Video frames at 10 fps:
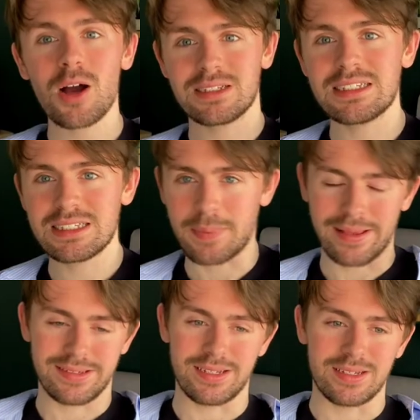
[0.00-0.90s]
Marks and
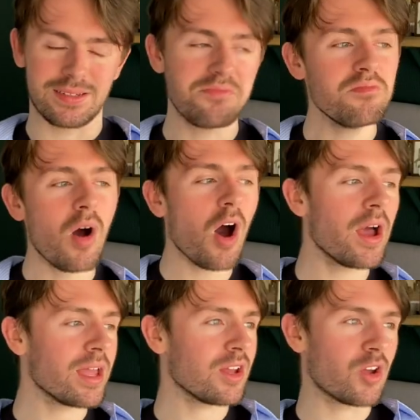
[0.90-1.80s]
Spencer's.
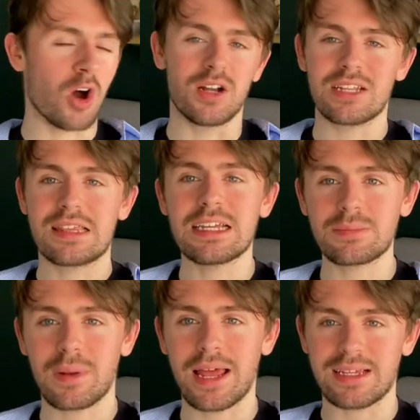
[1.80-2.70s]
My God, this
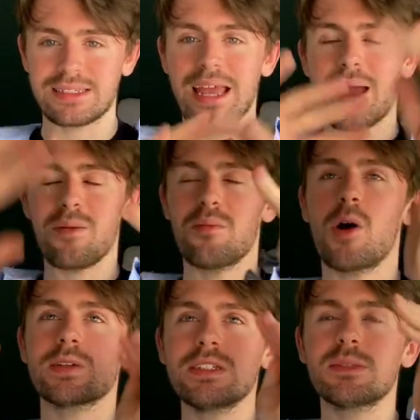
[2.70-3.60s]
place. Now,
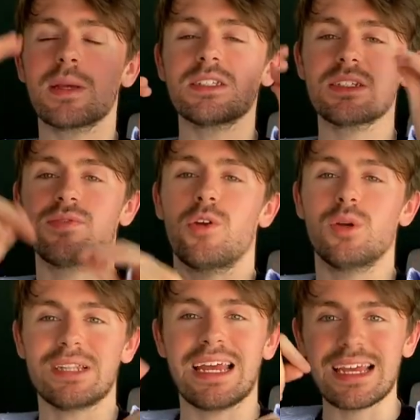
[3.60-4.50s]
Marks and Spencer's
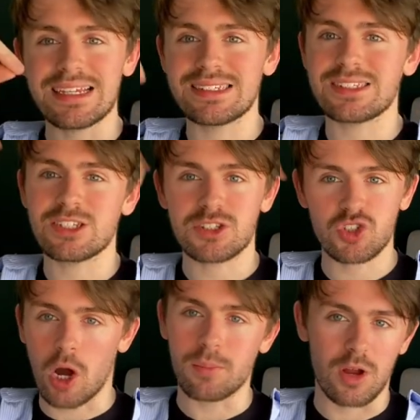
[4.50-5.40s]
food is
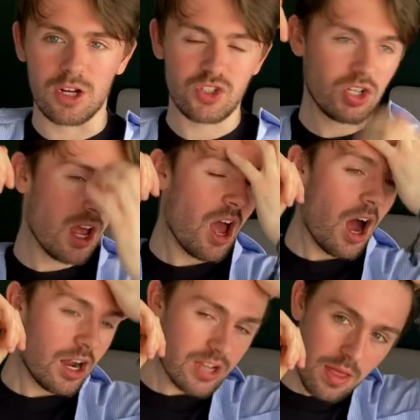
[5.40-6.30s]
top notch.
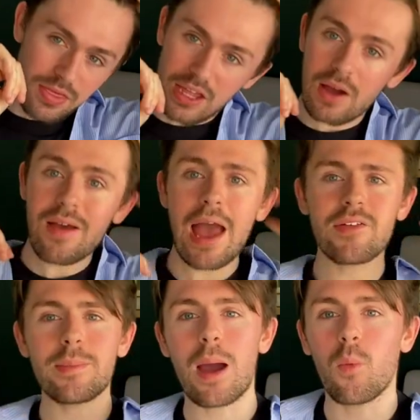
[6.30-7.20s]
I don't think I've
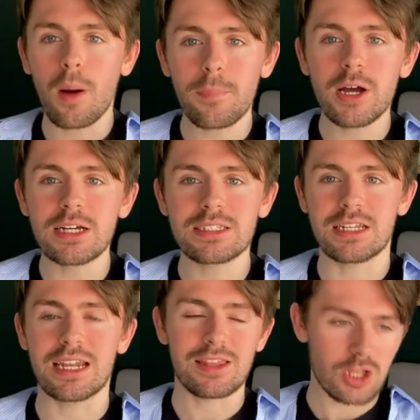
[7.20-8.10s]
ever met one
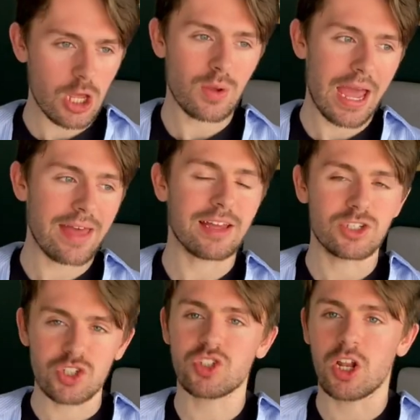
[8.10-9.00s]
person in the UK that
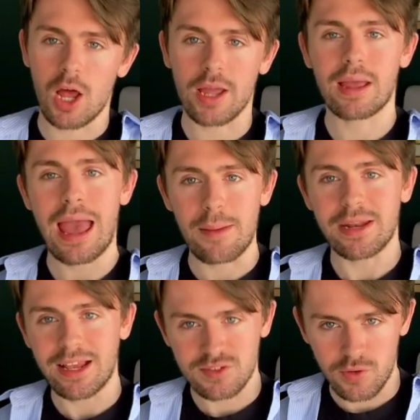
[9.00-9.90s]
does not like
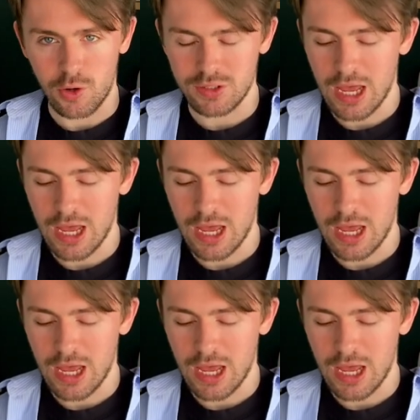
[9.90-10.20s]
M&S food.